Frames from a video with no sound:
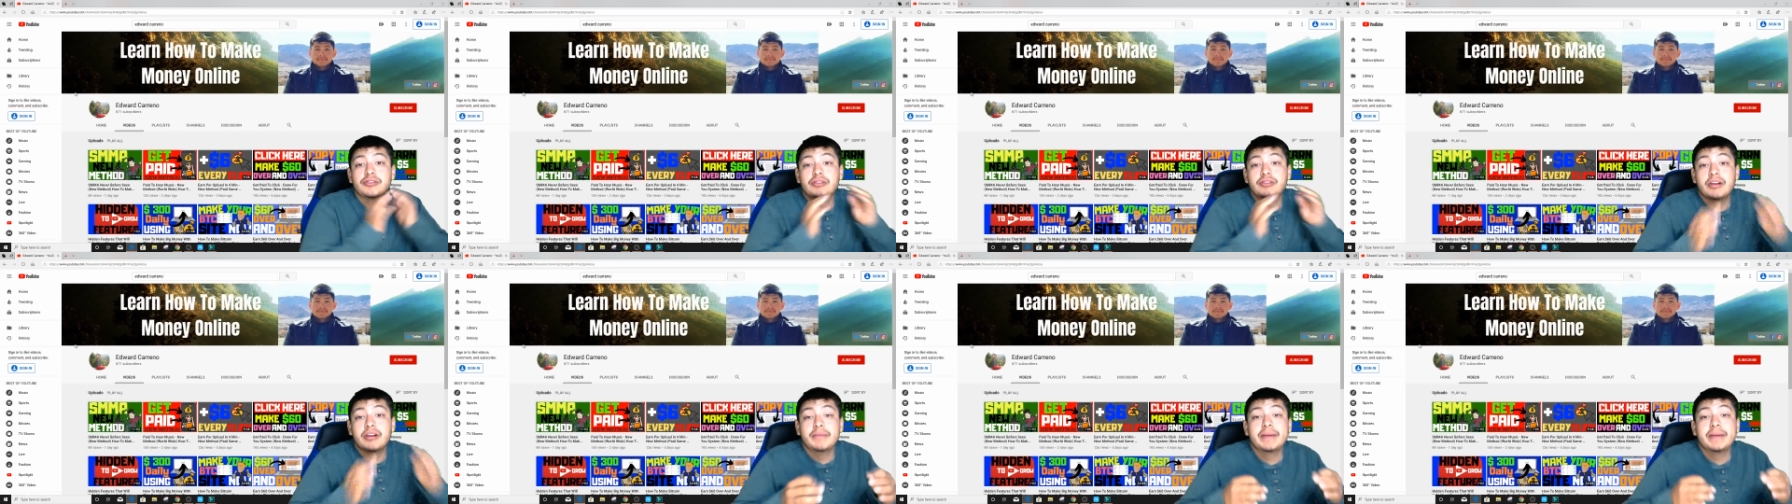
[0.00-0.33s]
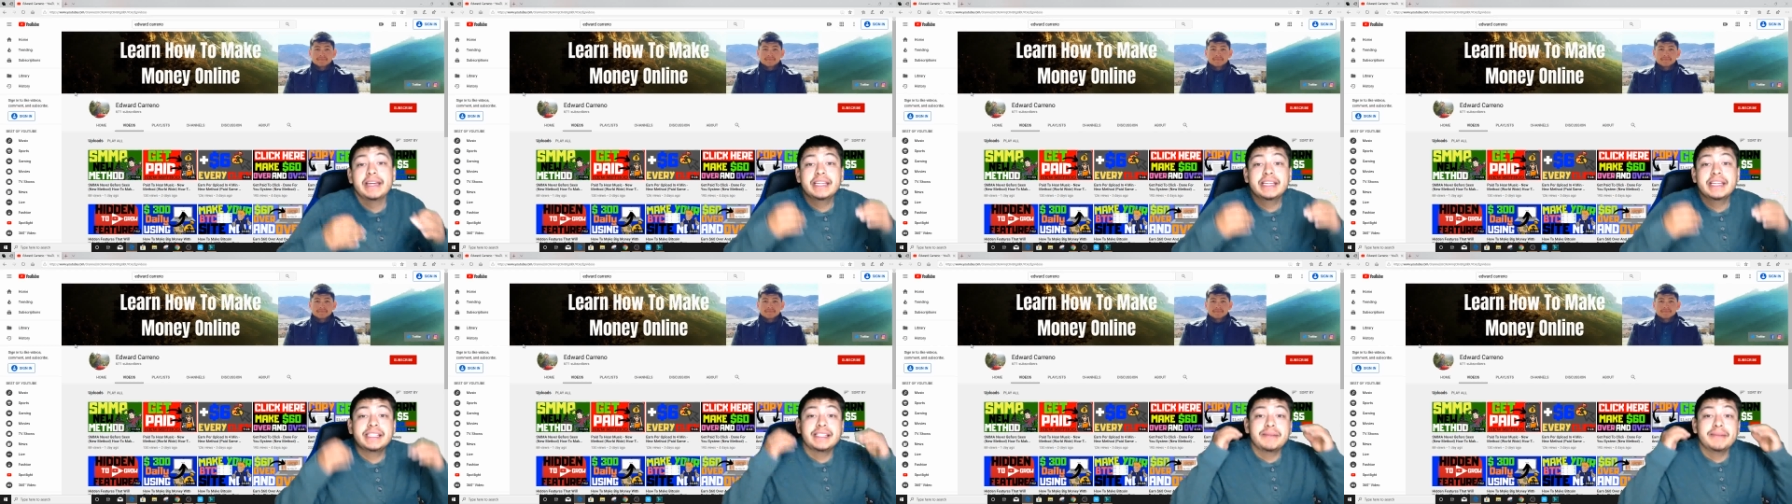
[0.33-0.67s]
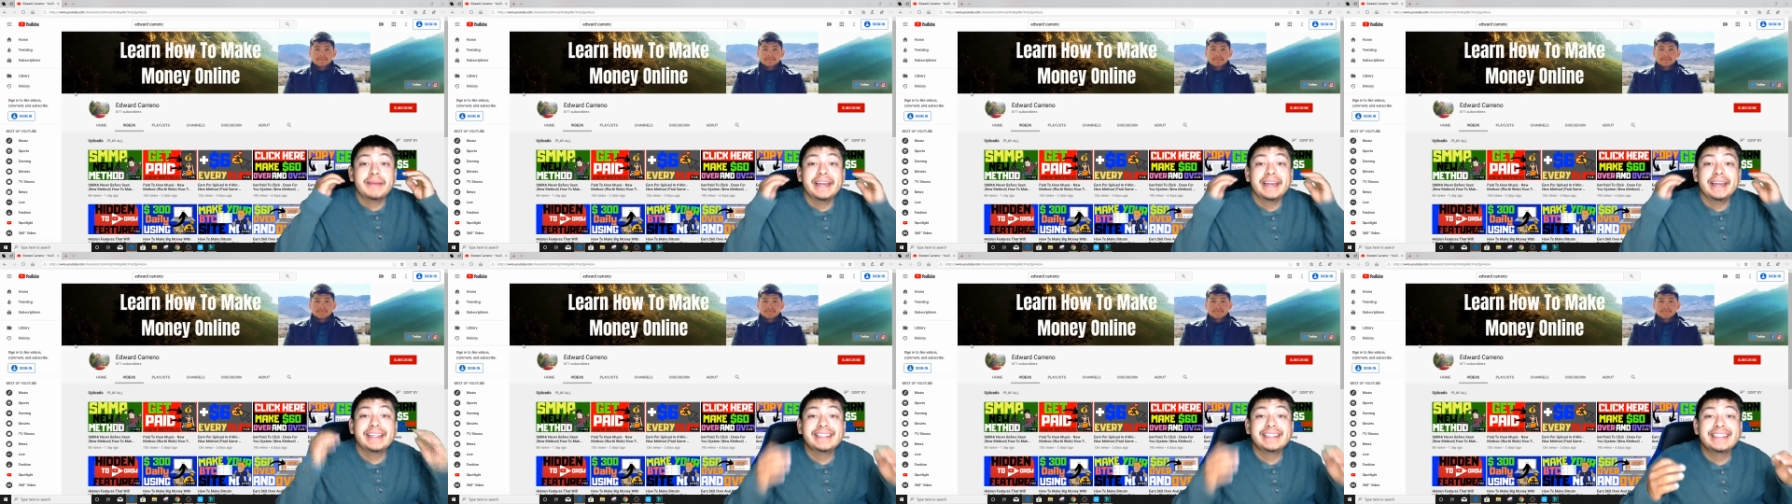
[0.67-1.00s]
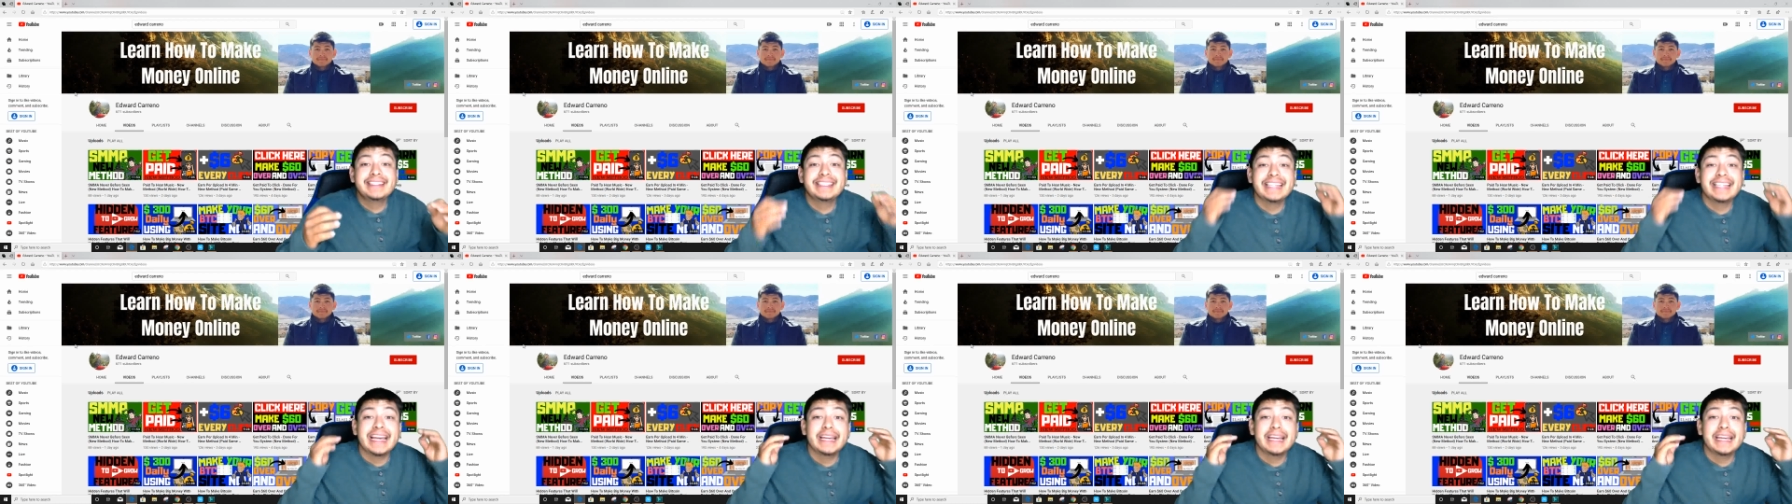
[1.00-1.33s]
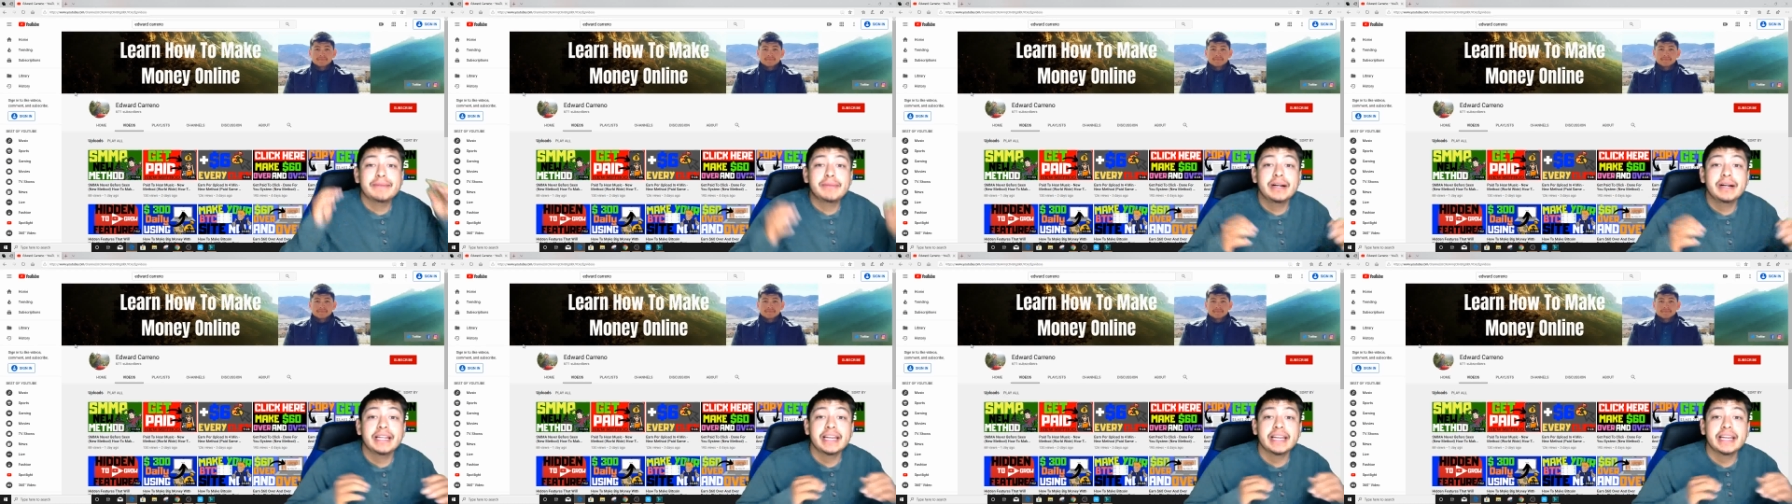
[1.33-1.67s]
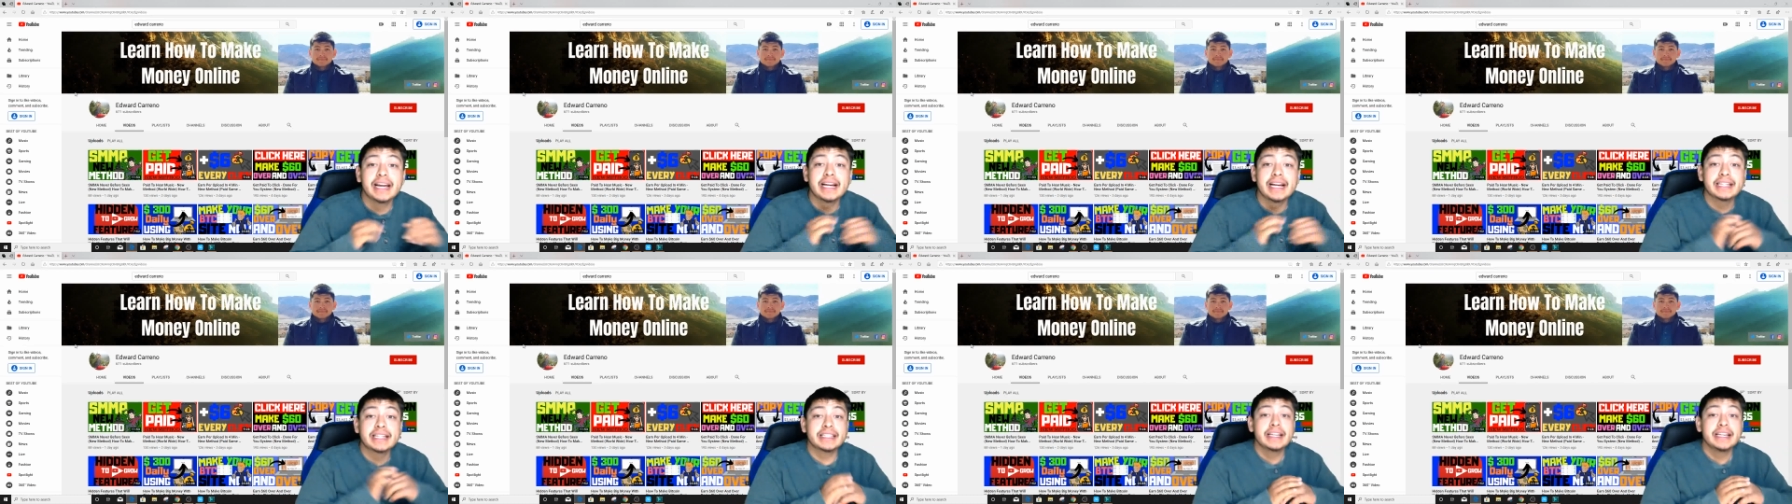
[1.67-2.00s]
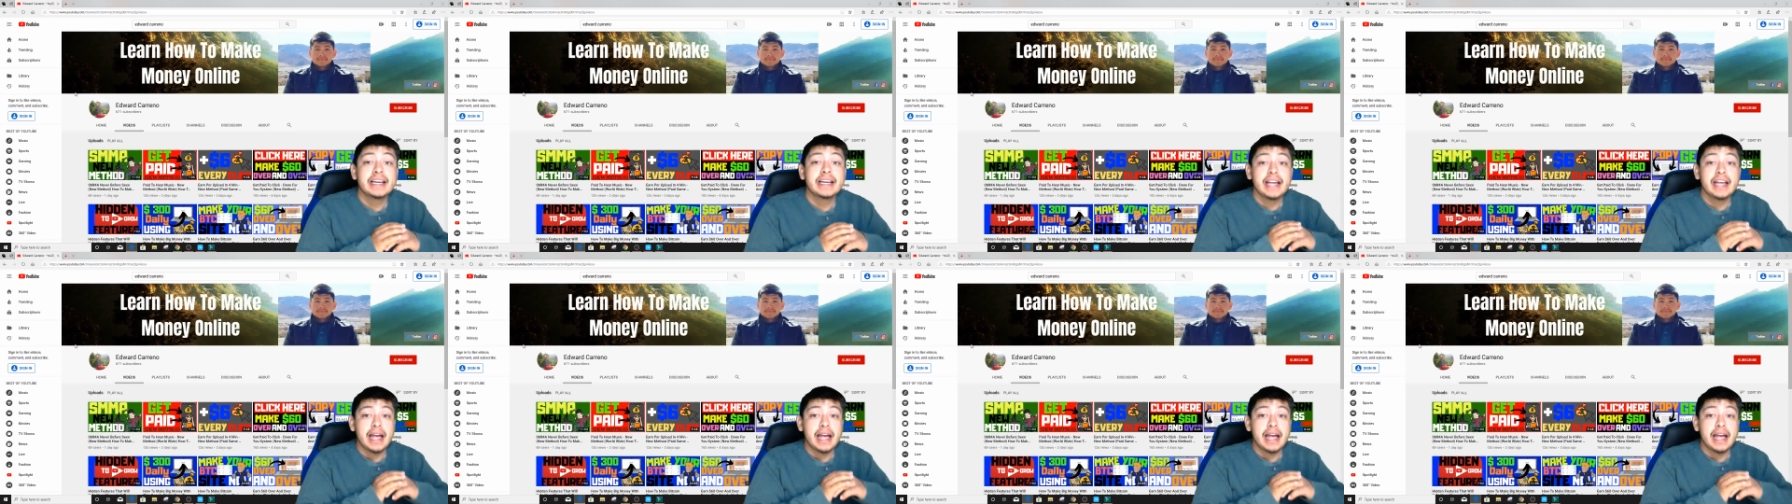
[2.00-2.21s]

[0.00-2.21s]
start making some insane money, guys.